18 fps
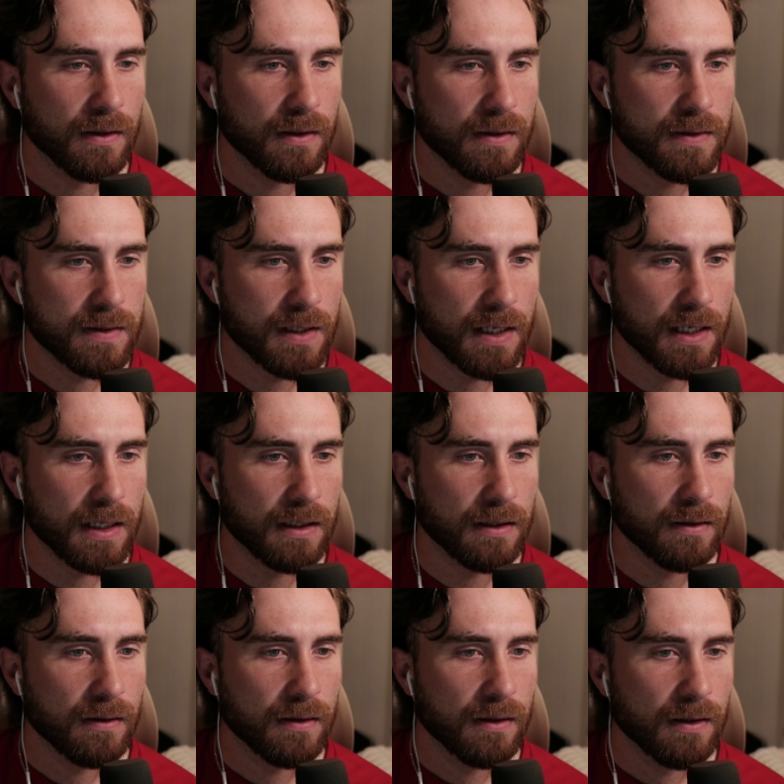
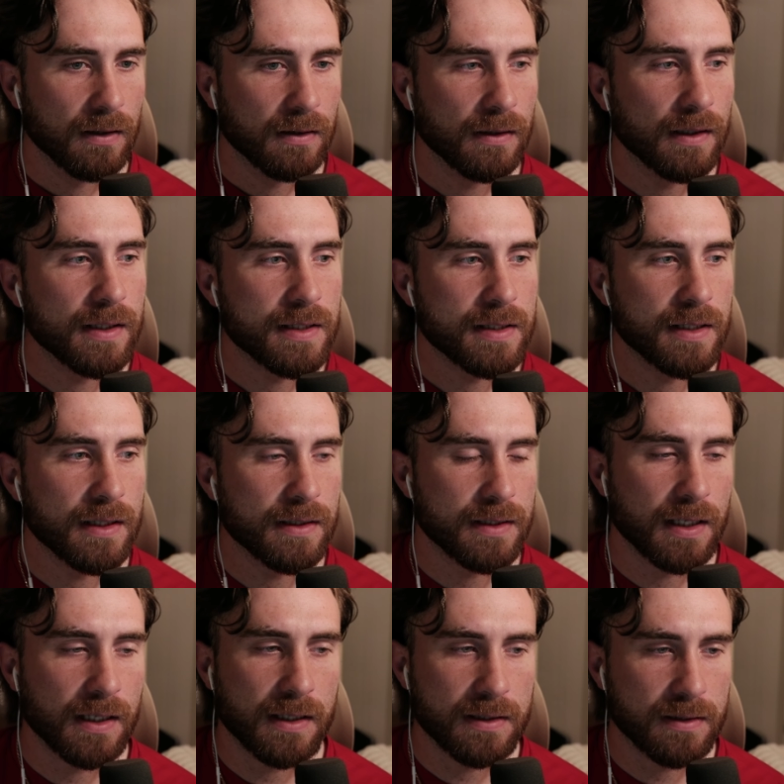saying, "Let us not
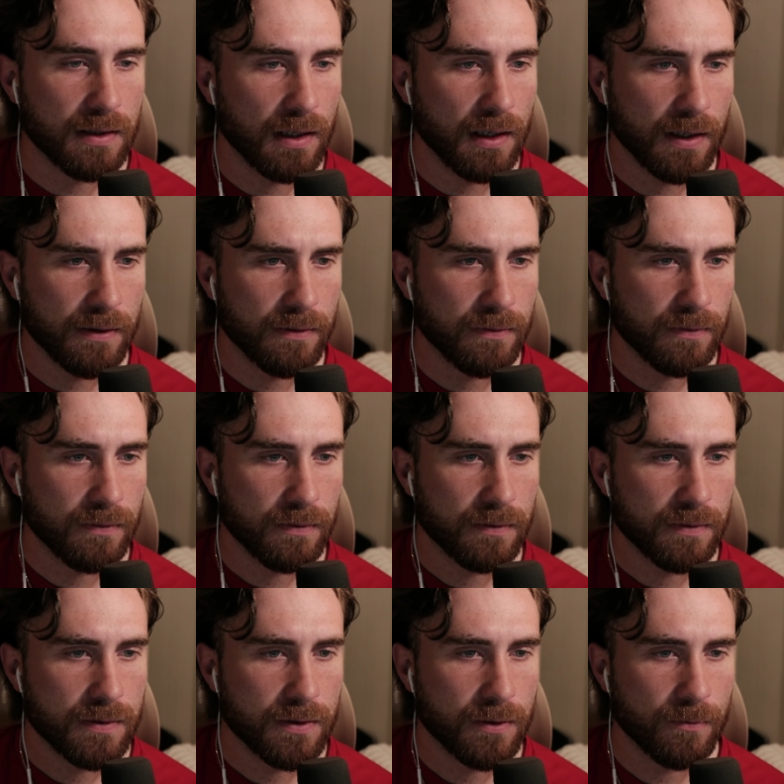take his life."
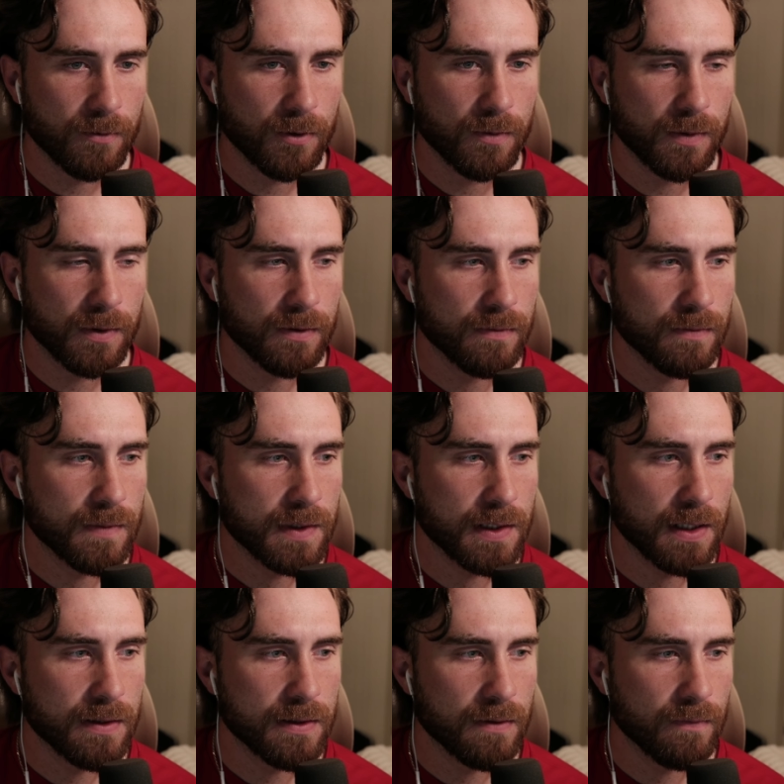So Reuben
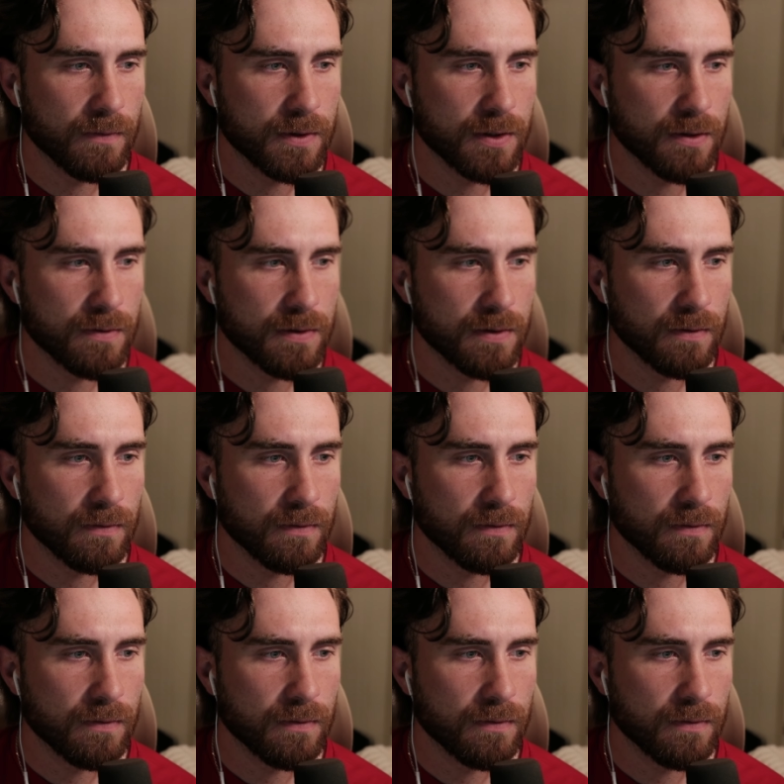stands up for Joseph.